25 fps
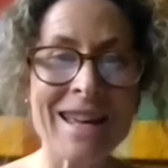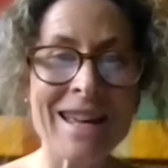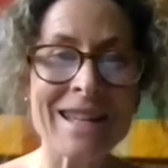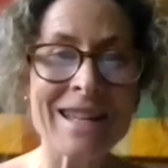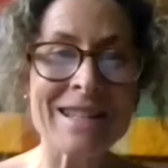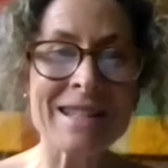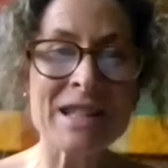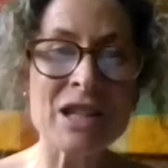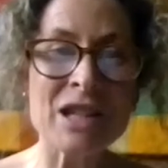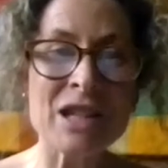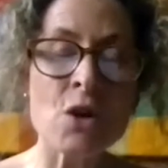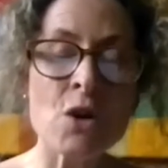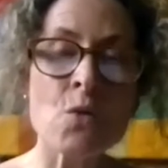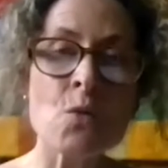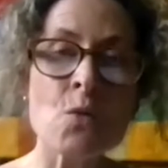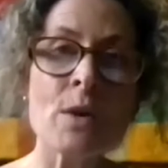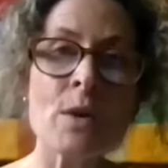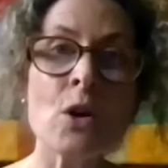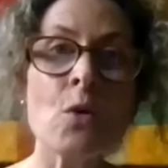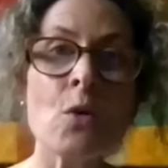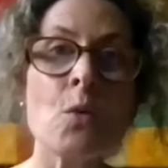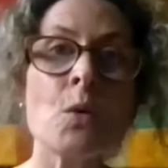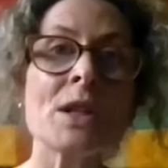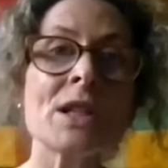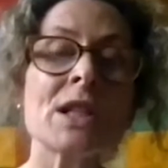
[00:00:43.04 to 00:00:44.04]
So we
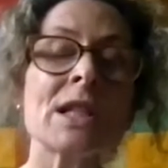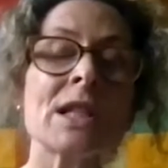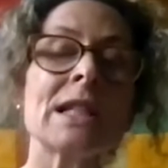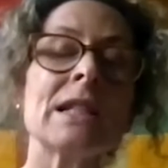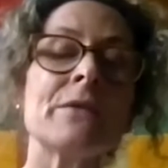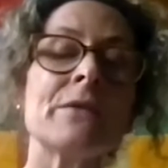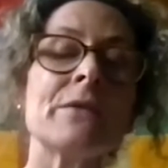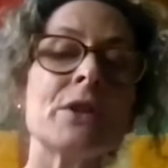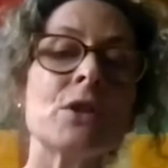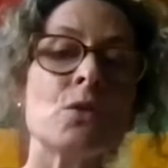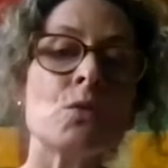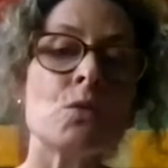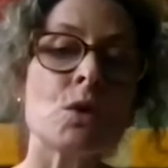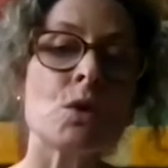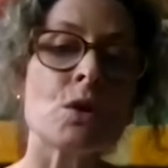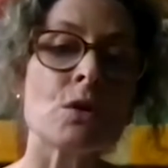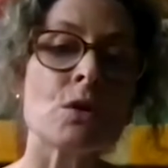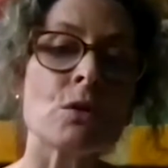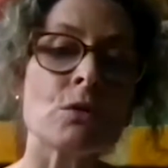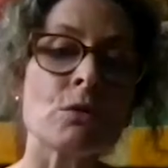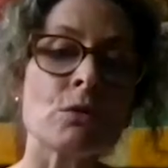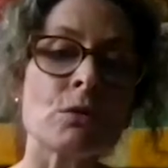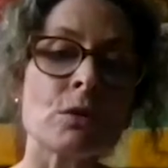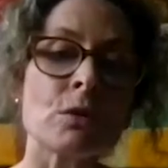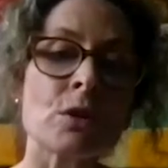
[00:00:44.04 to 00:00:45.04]
all want to live in a
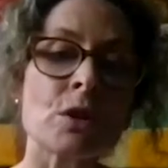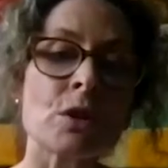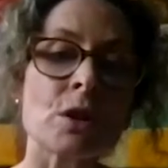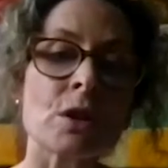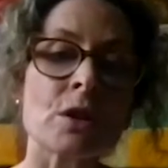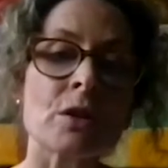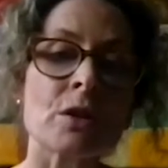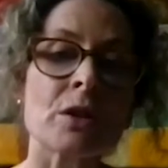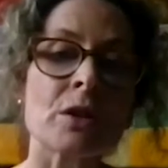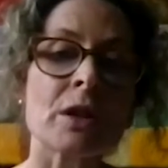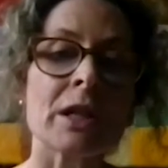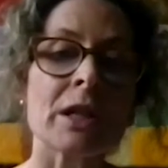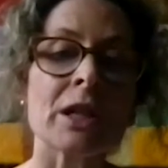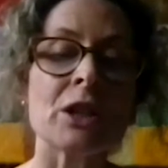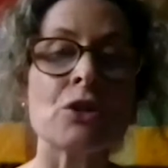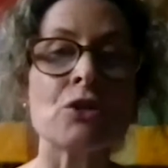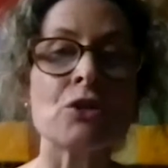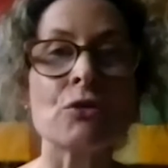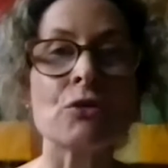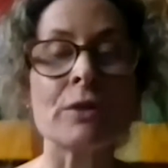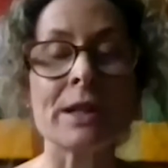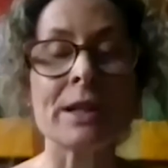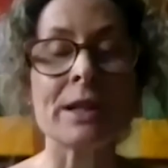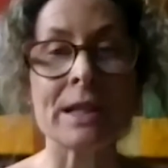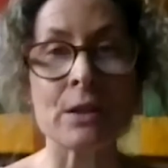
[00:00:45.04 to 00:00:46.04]
world that
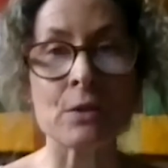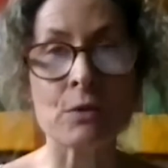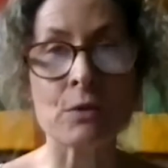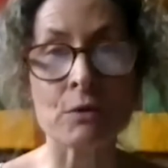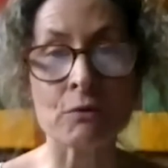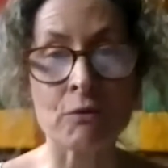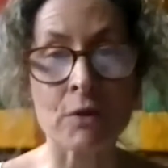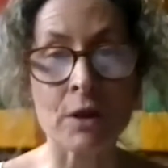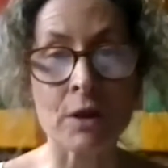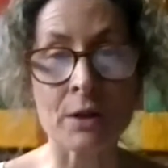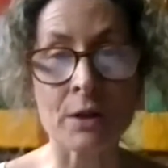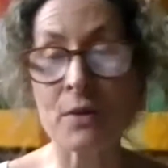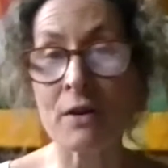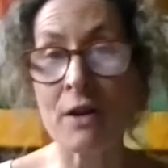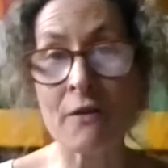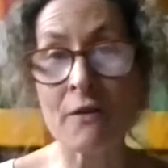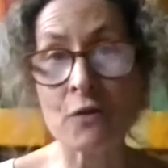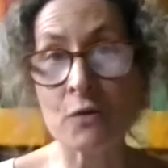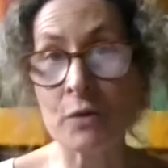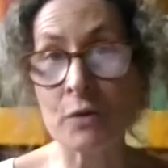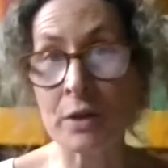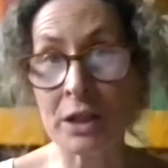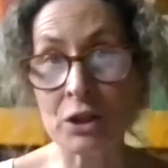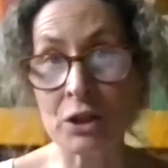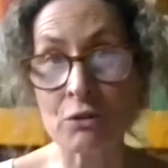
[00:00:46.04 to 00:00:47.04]
enjoys equal rights, where
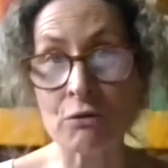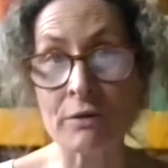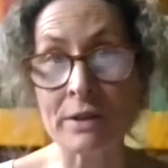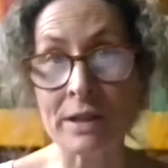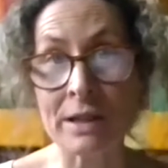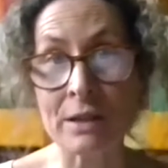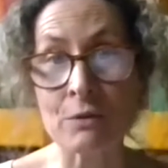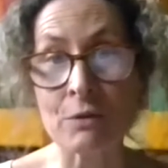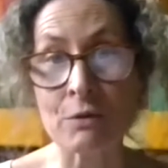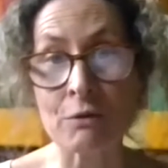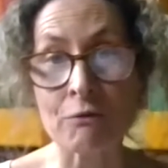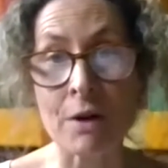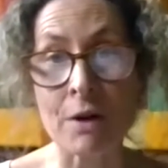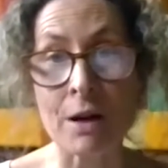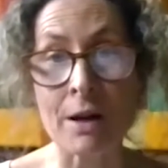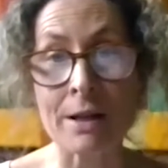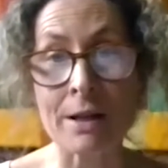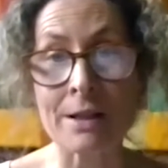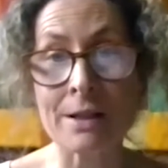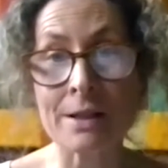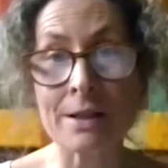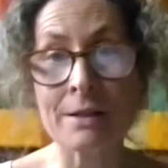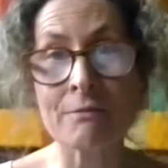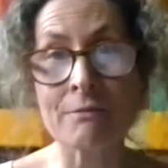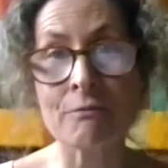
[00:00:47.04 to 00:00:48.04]
everyone enjoys equal
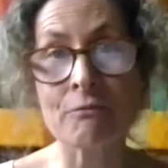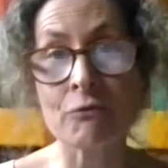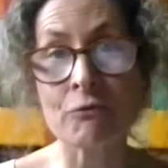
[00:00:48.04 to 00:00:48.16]
rights,